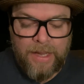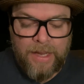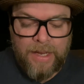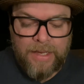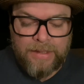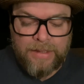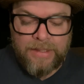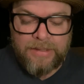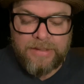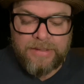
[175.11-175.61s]

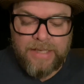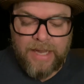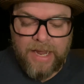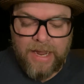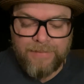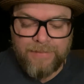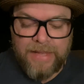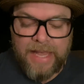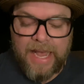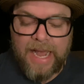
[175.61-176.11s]
This
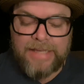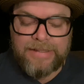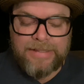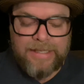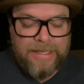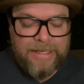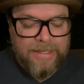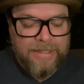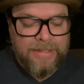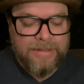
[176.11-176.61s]
time the
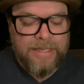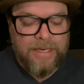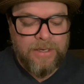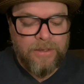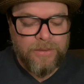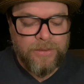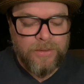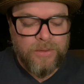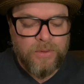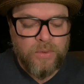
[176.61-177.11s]
idea is
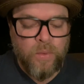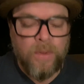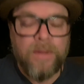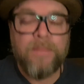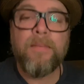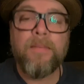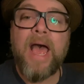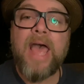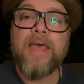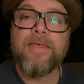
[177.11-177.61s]
introduced with
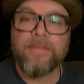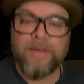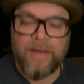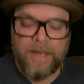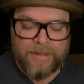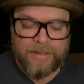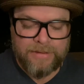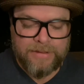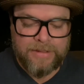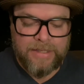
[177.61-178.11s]
my
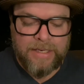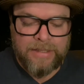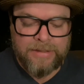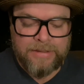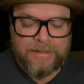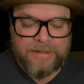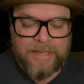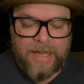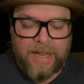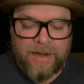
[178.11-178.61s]
thoughts
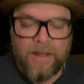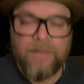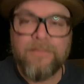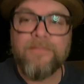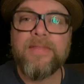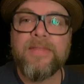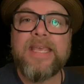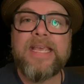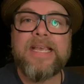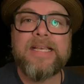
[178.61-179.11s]
instead
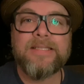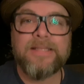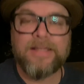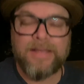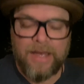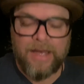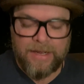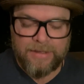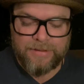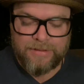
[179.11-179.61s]
of these
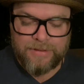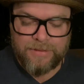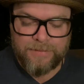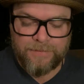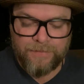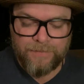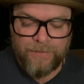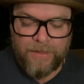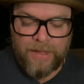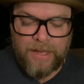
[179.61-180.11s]
thoughts,
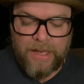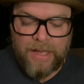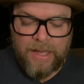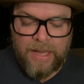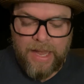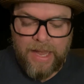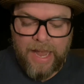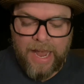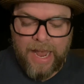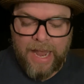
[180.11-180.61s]

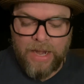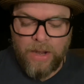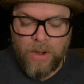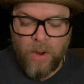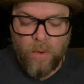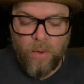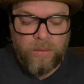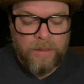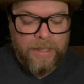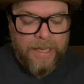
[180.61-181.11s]
and
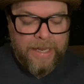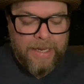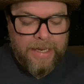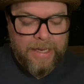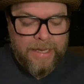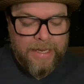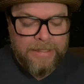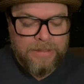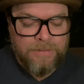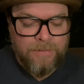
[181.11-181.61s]
no link
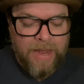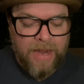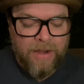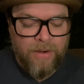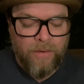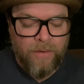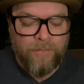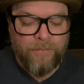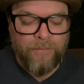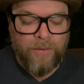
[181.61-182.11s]
is made
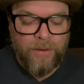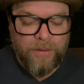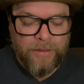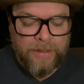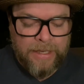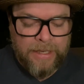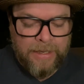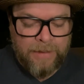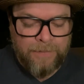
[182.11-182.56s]
overtly